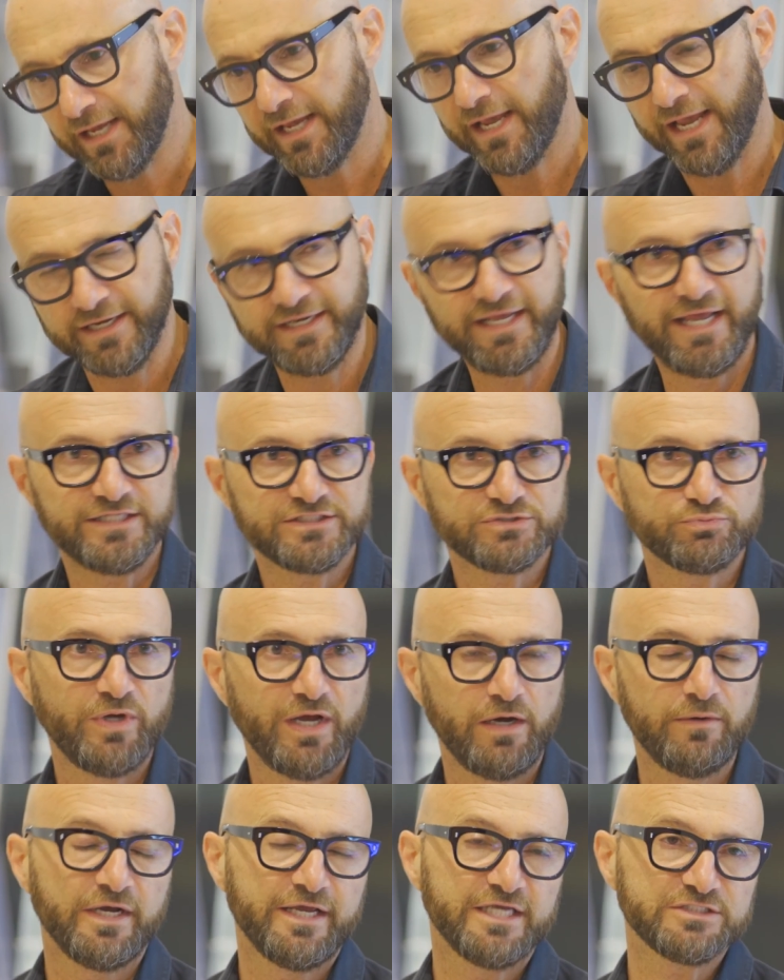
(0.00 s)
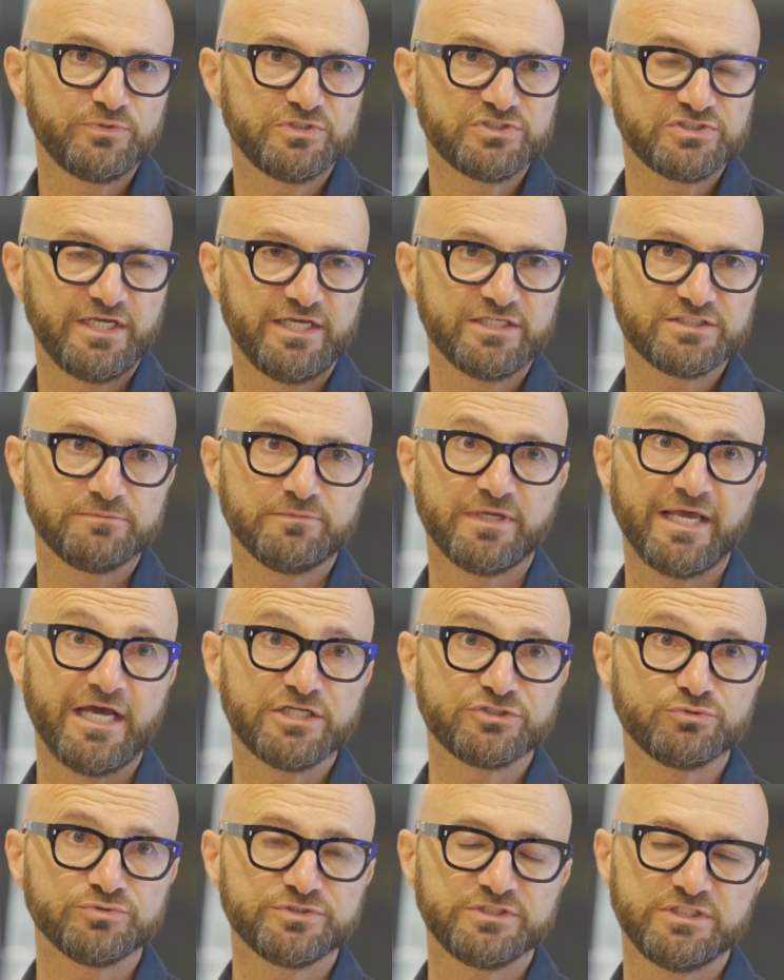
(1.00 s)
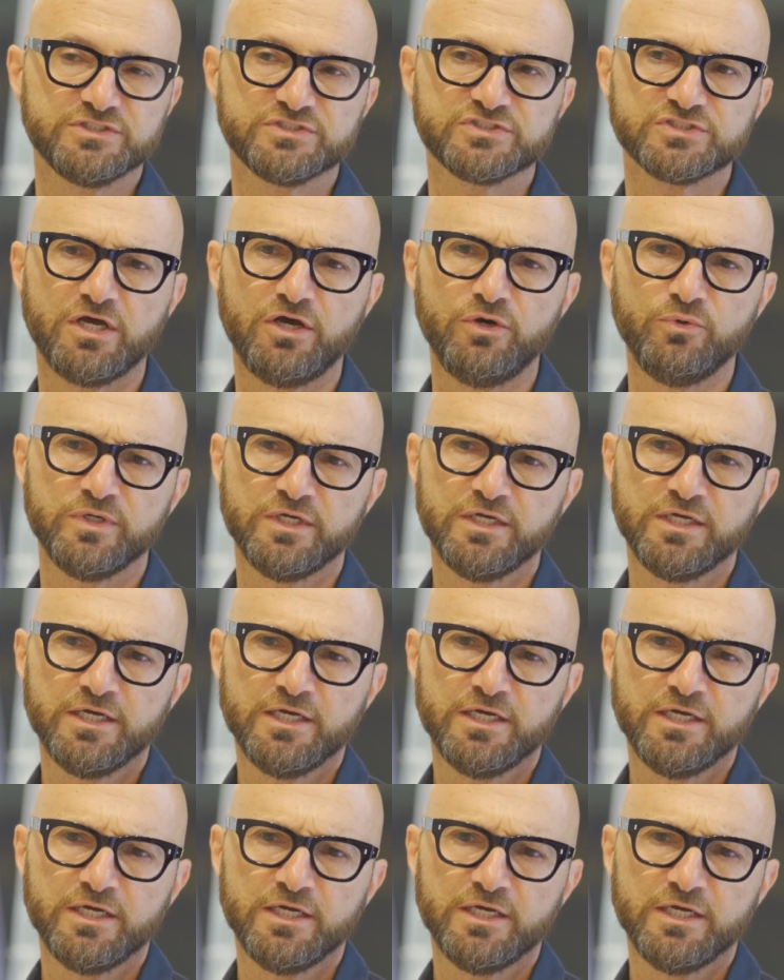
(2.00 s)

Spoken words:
And hence, I guess we're seeing some casualties. So